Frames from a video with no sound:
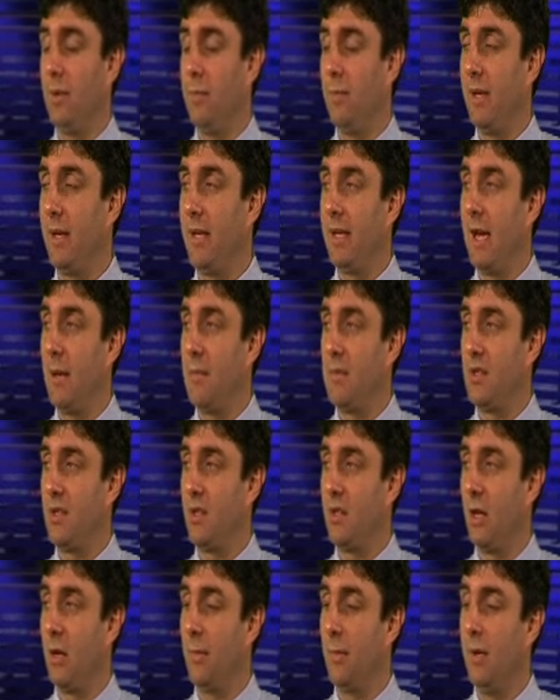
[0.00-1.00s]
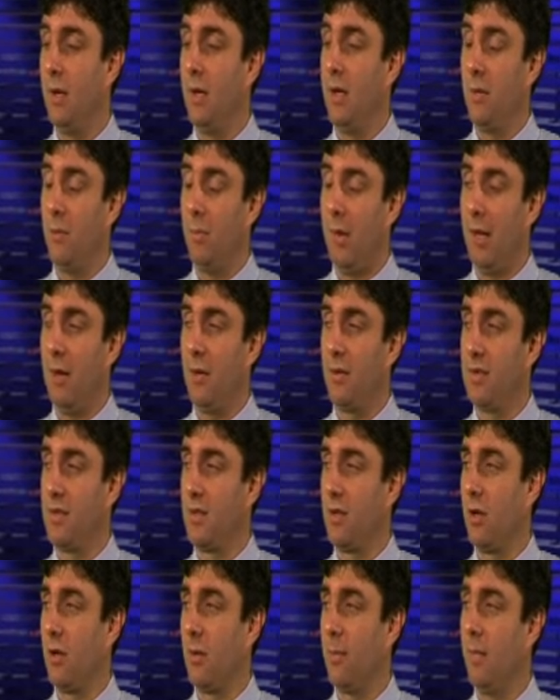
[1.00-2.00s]
With big games to come,
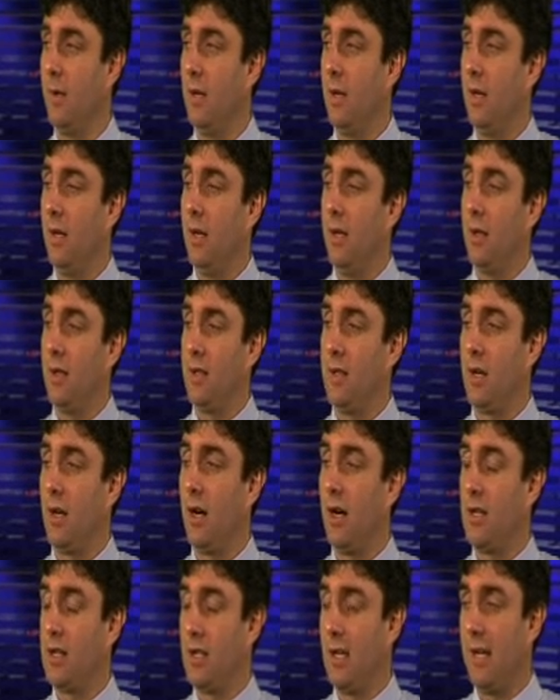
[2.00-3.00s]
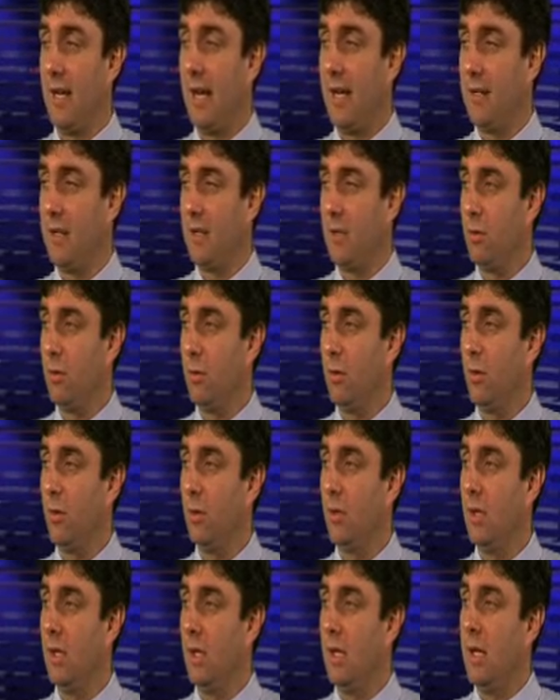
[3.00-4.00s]
playoffs to come, there's guys like Andy
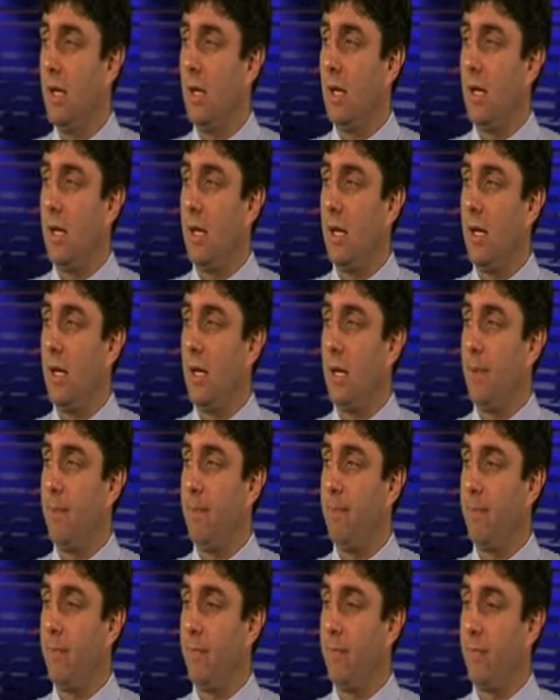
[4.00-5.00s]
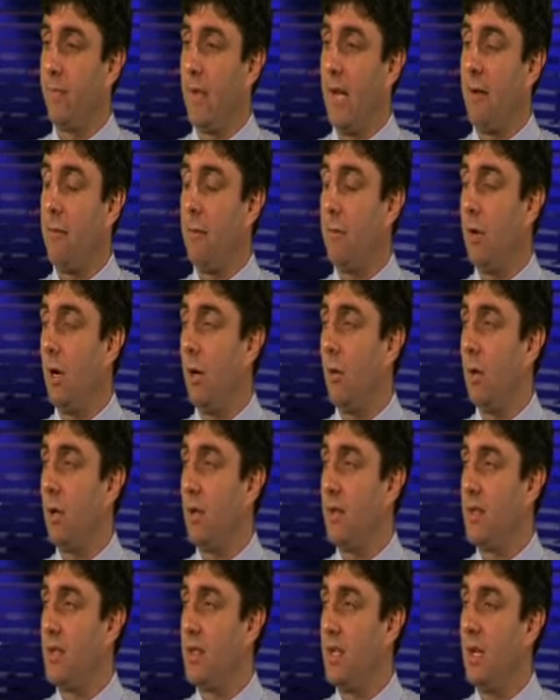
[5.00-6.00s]
Hall, Harry
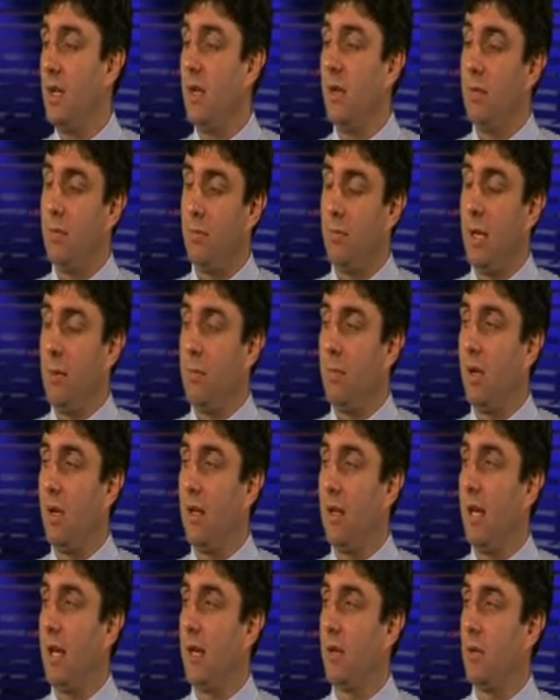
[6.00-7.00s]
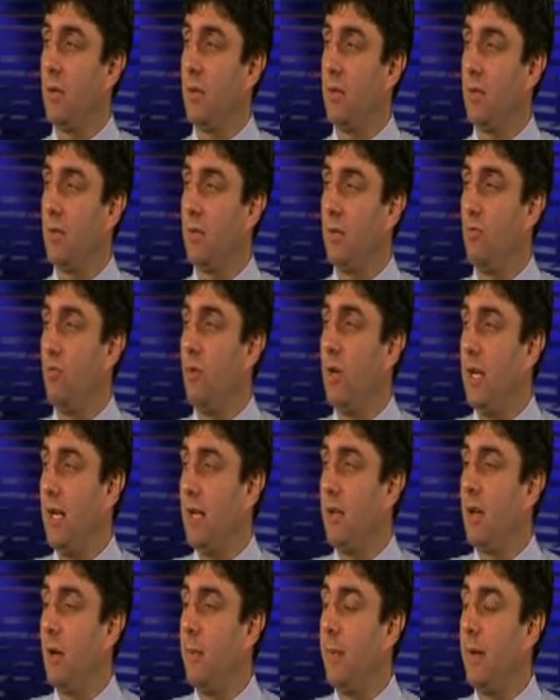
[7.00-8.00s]
Rowlands, people like that could
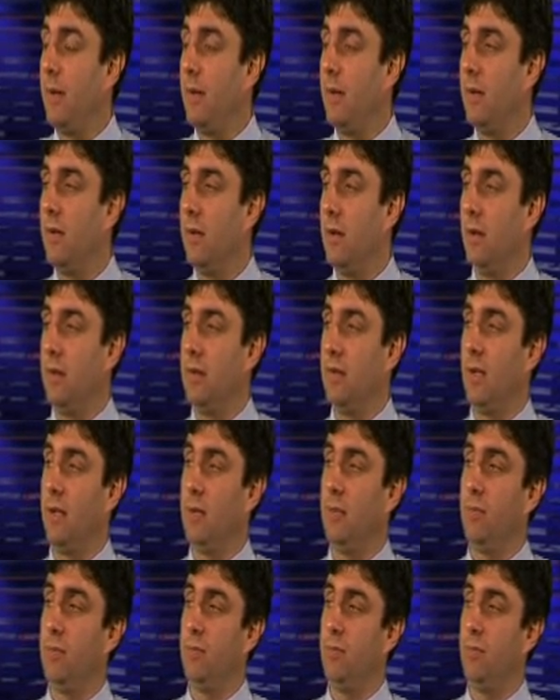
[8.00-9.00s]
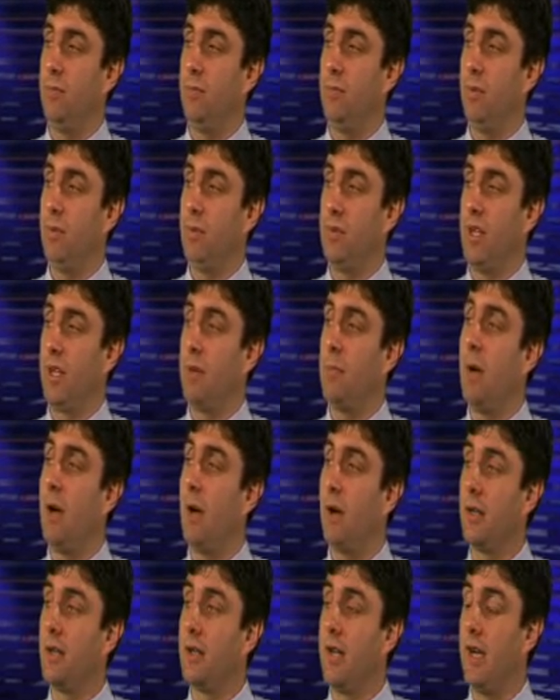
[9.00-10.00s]
really come in and set a
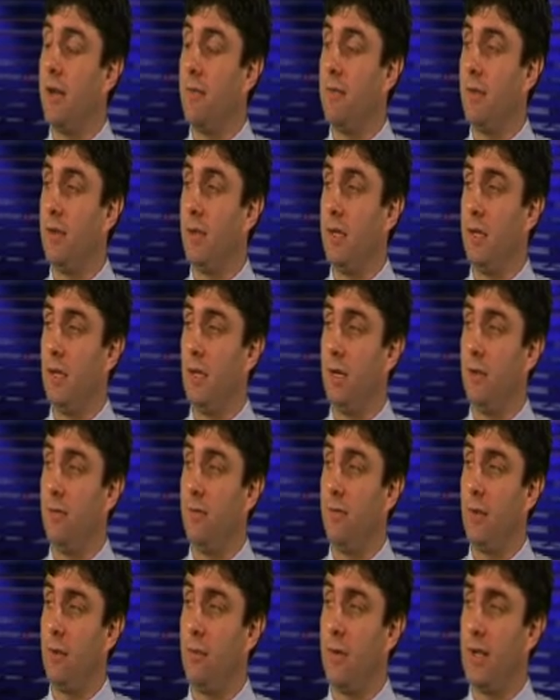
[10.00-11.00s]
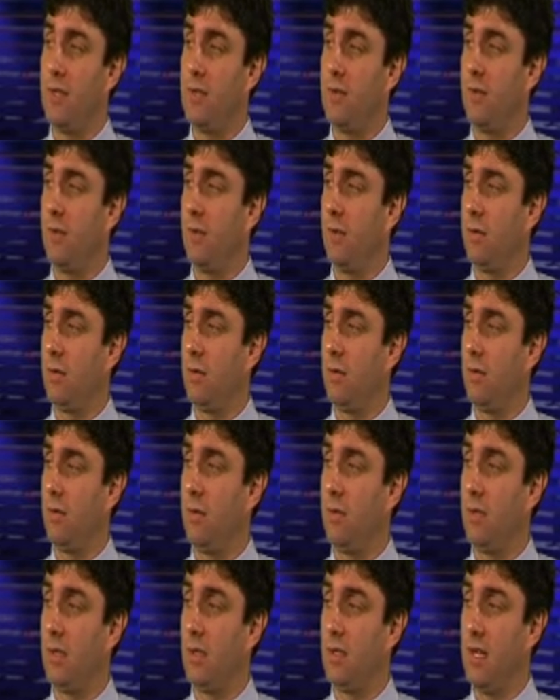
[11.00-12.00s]
marker down for the rest of
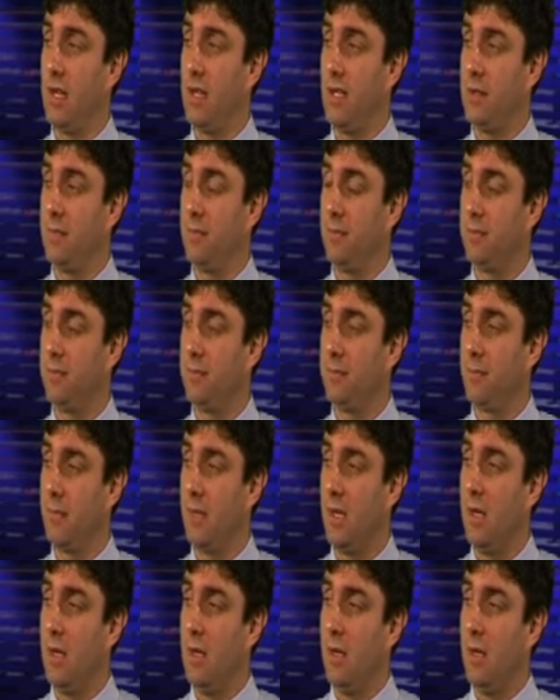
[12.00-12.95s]
the season.